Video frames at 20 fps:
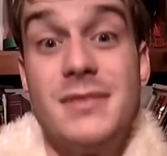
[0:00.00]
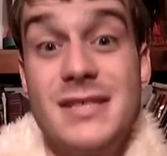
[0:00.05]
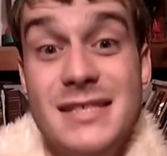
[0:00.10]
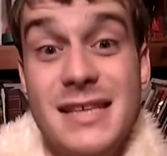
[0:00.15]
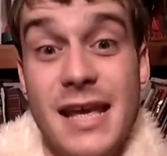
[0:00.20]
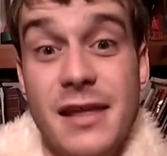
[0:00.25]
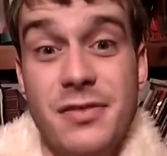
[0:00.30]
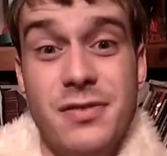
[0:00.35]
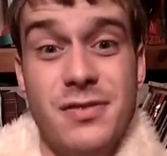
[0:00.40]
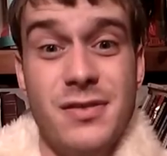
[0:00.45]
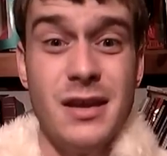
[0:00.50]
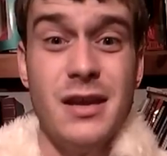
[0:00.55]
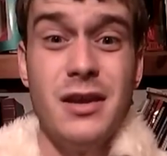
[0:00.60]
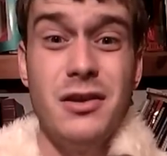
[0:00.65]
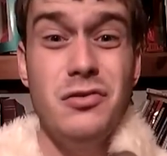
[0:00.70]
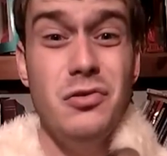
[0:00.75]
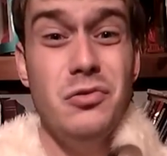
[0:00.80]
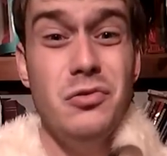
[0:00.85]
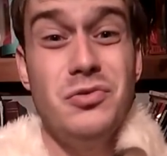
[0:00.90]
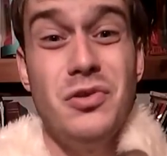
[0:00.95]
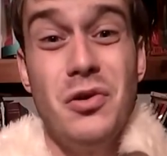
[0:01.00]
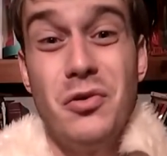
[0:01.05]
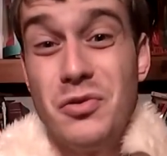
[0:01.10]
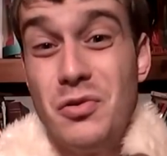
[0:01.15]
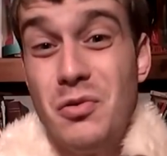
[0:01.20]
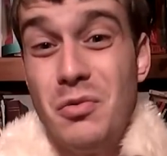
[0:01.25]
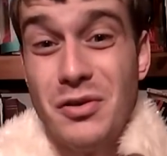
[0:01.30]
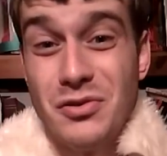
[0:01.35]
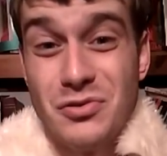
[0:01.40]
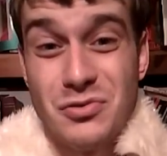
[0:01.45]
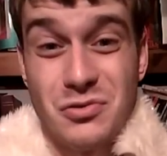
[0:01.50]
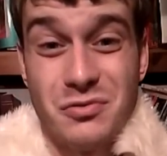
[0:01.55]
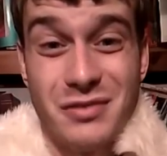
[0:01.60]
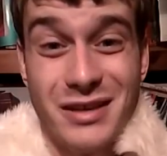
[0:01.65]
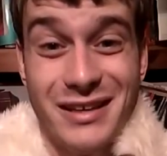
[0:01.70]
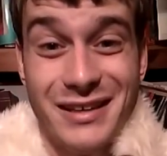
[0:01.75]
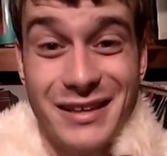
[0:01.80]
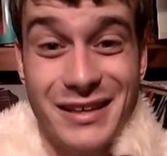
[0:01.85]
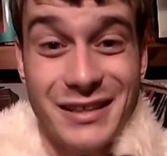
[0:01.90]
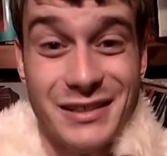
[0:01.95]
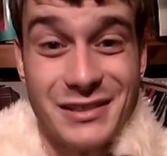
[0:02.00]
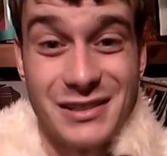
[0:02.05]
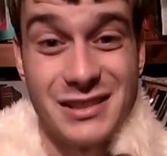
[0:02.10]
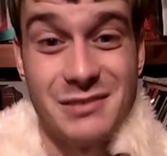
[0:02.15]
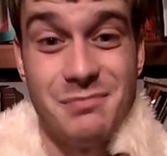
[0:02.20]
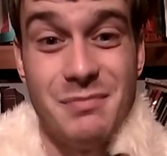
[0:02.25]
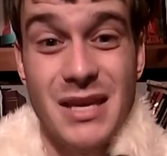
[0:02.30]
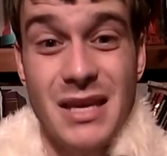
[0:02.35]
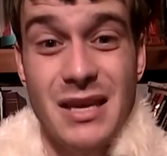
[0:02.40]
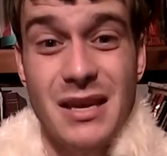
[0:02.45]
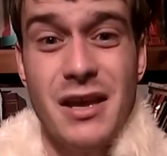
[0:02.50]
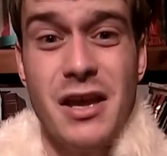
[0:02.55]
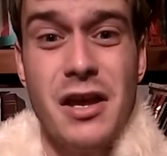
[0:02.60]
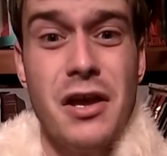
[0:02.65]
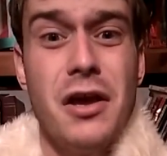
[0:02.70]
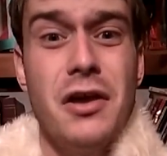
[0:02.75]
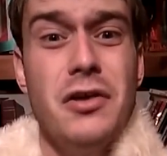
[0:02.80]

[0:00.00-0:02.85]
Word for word: Seth, you know you want to release me.